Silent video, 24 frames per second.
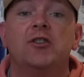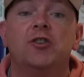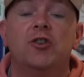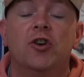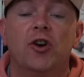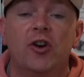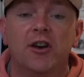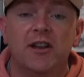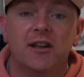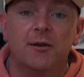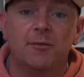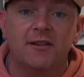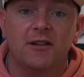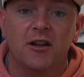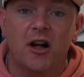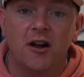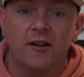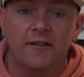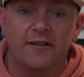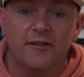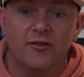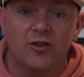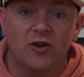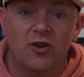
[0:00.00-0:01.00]
Cunningham's
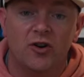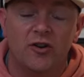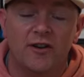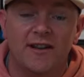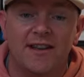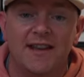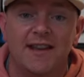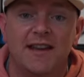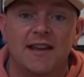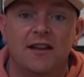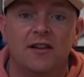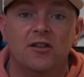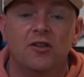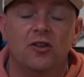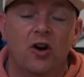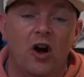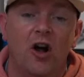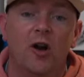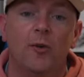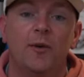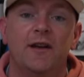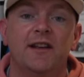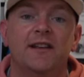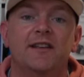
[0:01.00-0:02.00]
Golf Store in
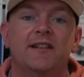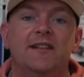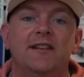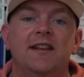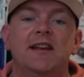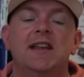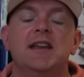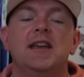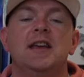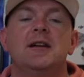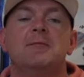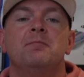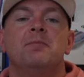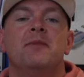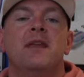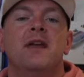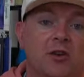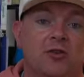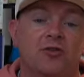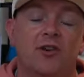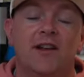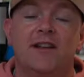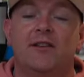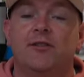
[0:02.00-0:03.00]
Galway City.
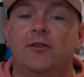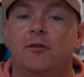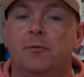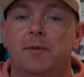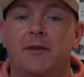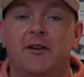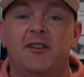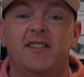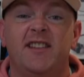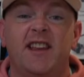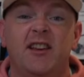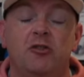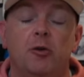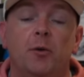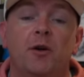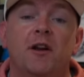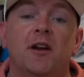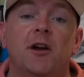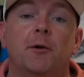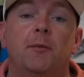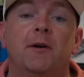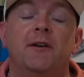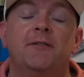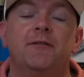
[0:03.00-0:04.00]
Great stuff up there. It's actually where I
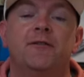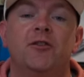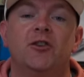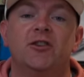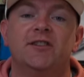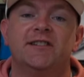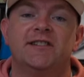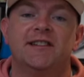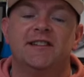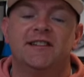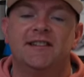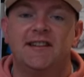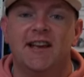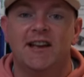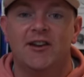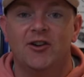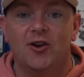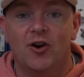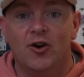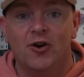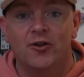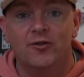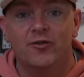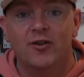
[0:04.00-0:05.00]
got my first set
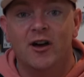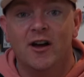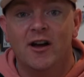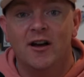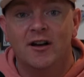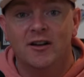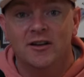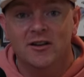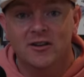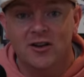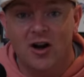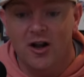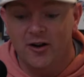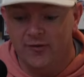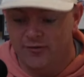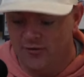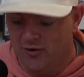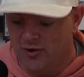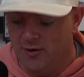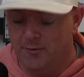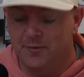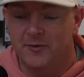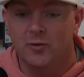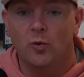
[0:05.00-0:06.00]
of golf
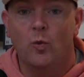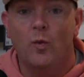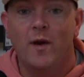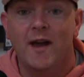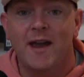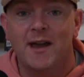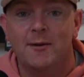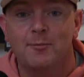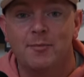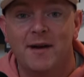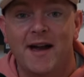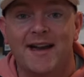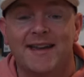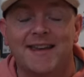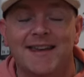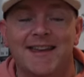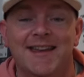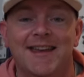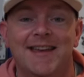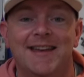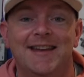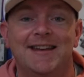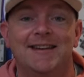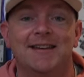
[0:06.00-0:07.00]
clubs way back
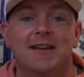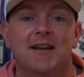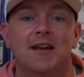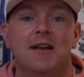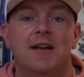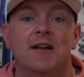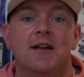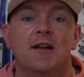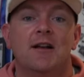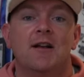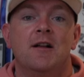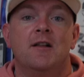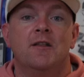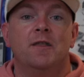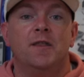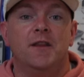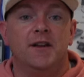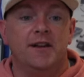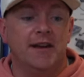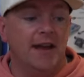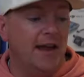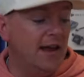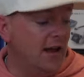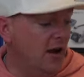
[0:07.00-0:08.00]
in the
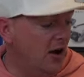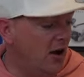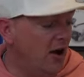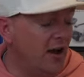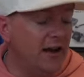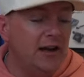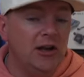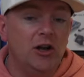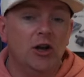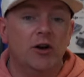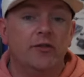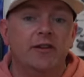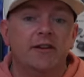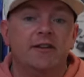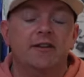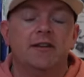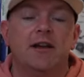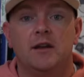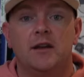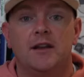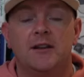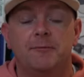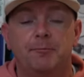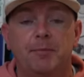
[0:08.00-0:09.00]
day. I love it.
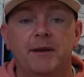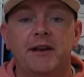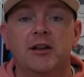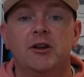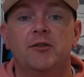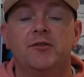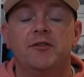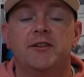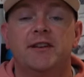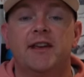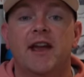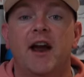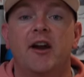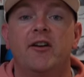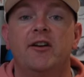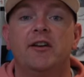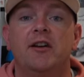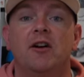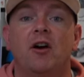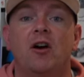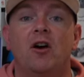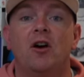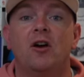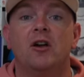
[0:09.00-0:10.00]
It's big enough to
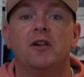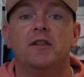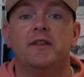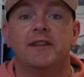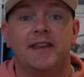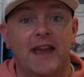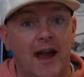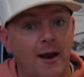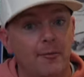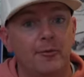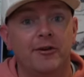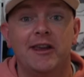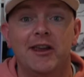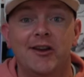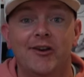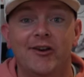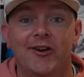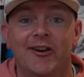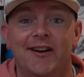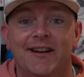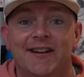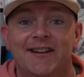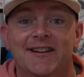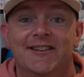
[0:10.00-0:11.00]
carry all the camera
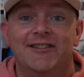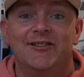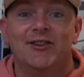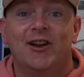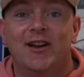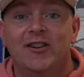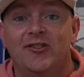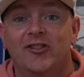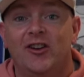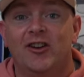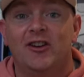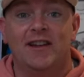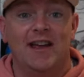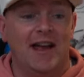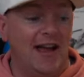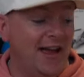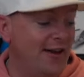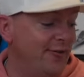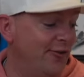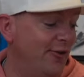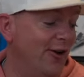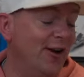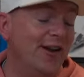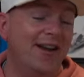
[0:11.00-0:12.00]
gear. So I generally
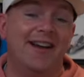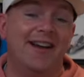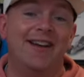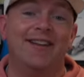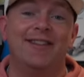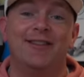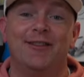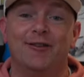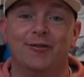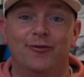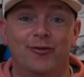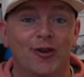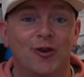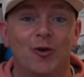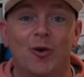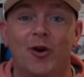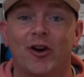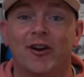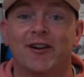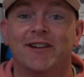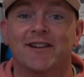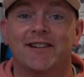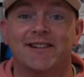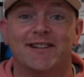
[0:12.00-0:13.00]
have the full
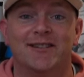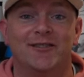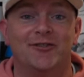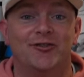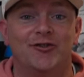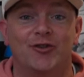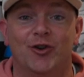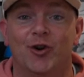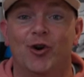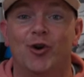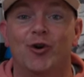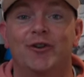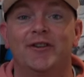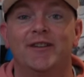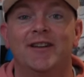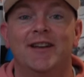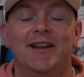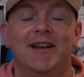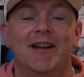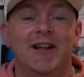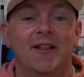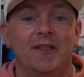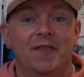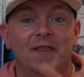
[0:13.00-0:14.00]
works. Drone,
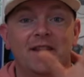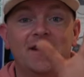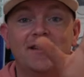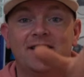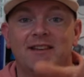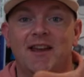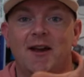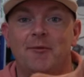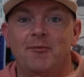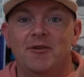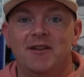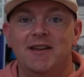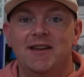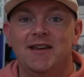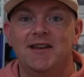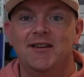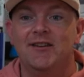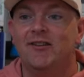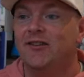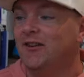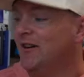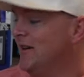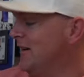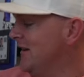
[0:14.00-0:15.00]
this camera
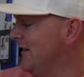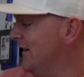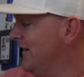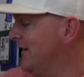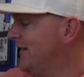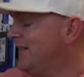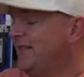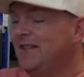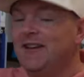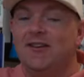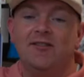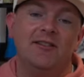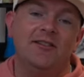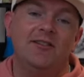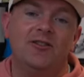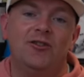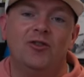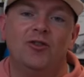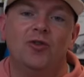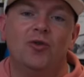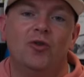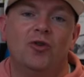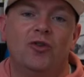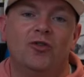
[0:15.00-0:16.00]
here,
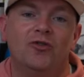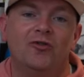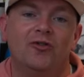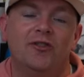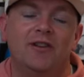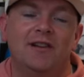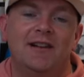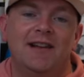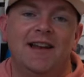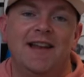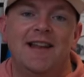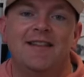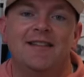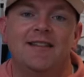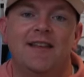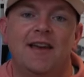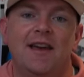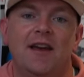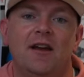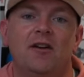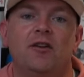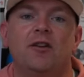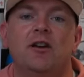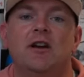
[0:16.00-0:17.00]
70-200 lens
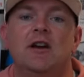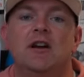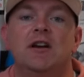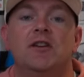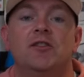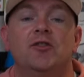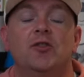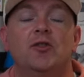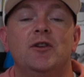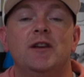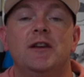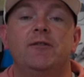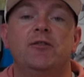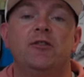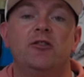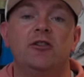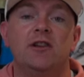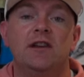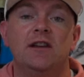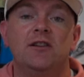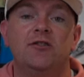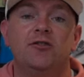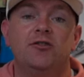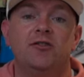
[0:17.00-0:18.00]
there. So if you're
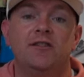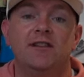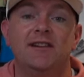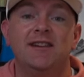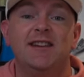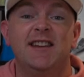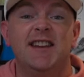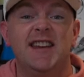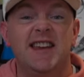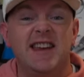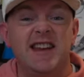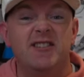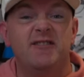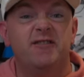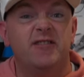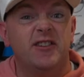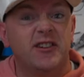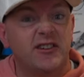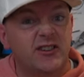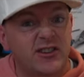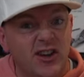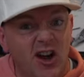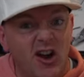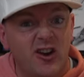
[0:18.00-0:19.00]
interested in
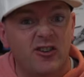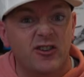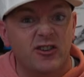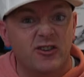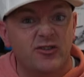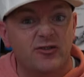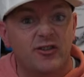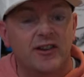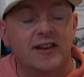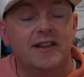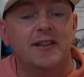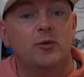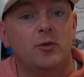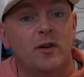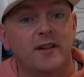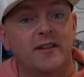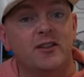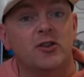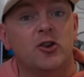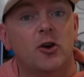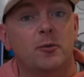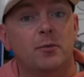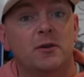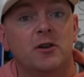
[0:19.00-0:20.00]
photography, there was
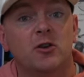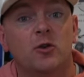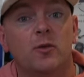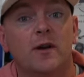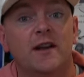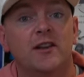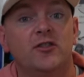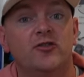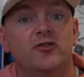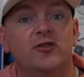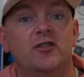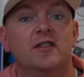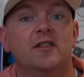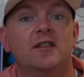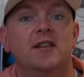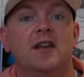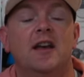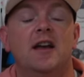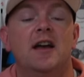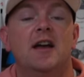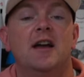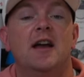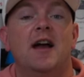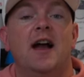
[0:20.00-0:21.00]
a couple of questions
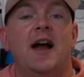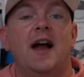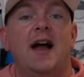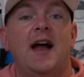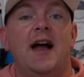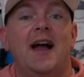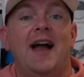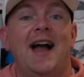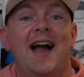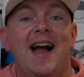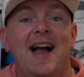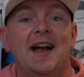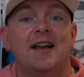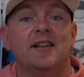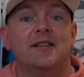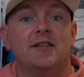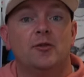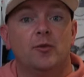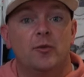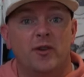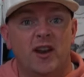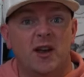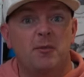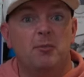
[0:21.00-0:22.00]

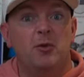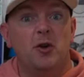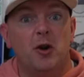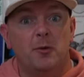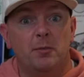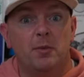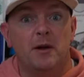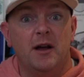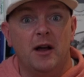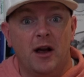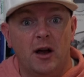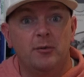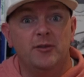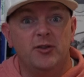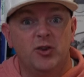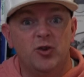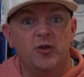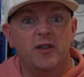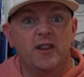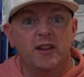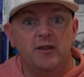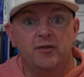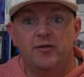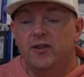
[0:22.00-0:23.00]
asked when I put up, I was
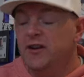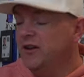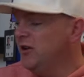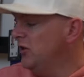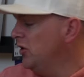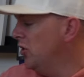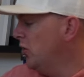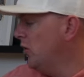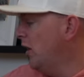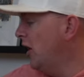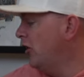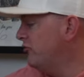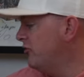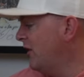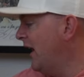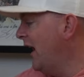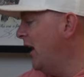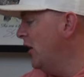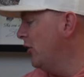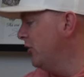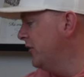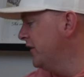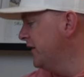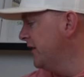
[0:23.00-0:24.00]
doing this video
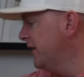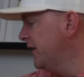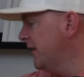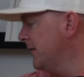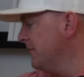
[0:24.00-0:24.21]
around